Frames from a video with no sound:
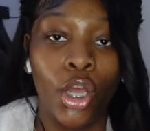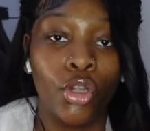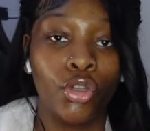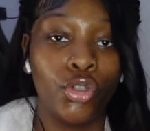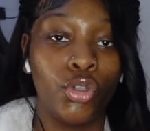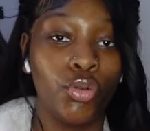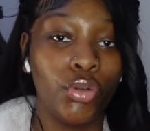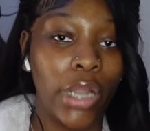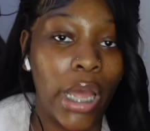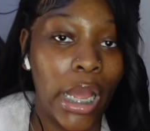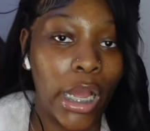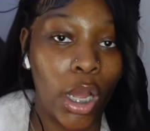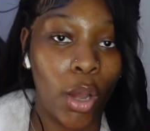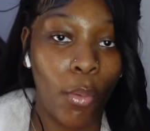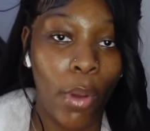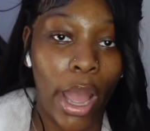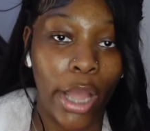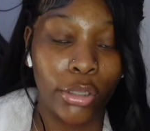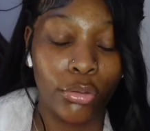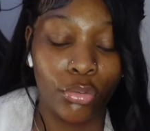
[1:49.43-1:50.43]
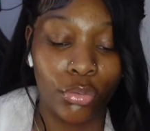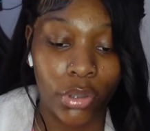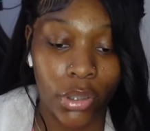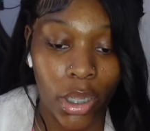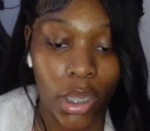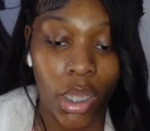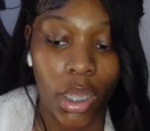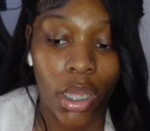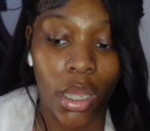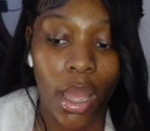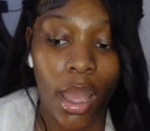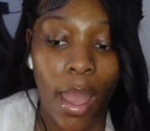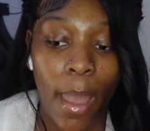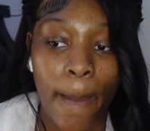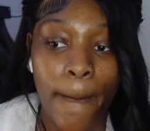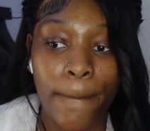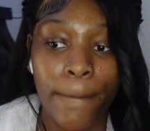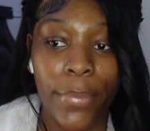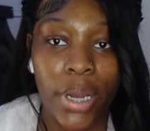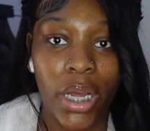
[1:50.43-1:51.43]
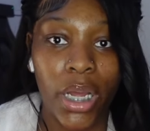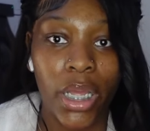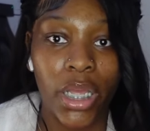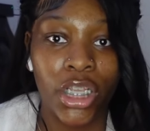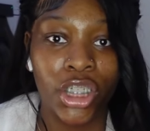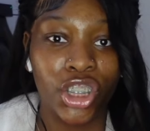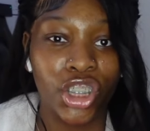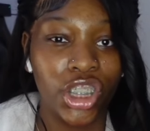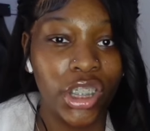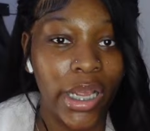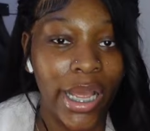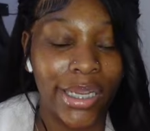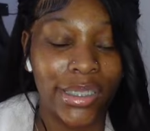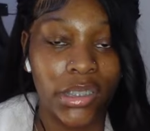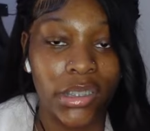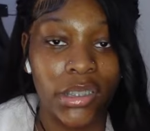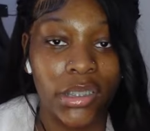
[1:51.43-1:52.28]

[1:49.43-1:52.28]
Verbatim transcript: do not go how you think but she actually